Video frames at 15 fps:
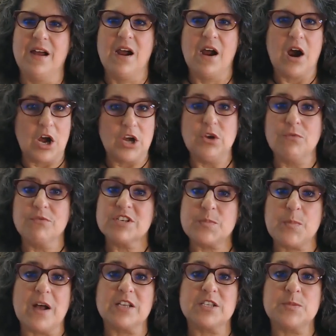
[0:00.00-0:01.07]
Are you
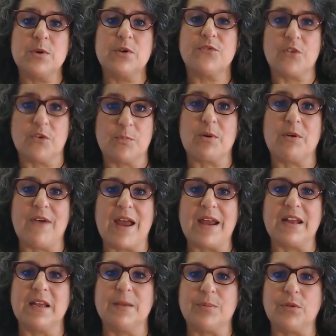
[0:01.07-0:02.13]
responsible for providing
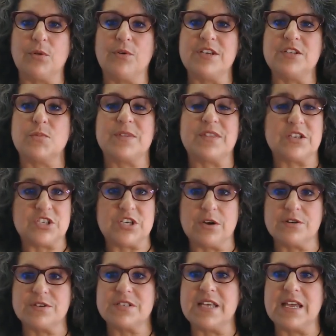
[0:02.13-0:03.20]
employees with the
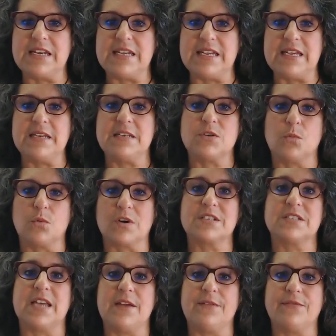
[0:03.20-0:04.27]
chairs they need to work
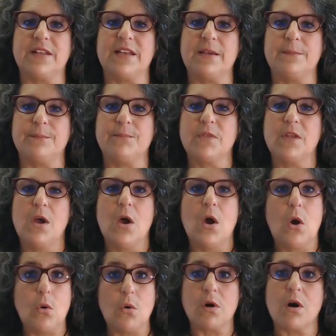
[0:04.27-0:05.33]
safely?
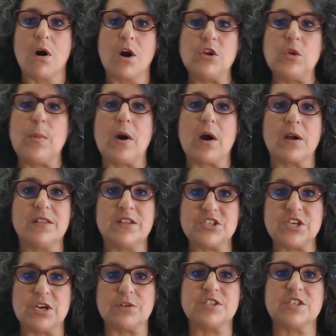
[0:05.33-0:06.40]
Or are you part of the
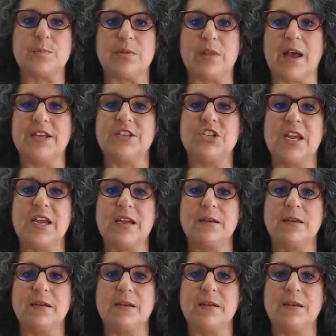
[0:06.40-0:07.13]
chair supply chain?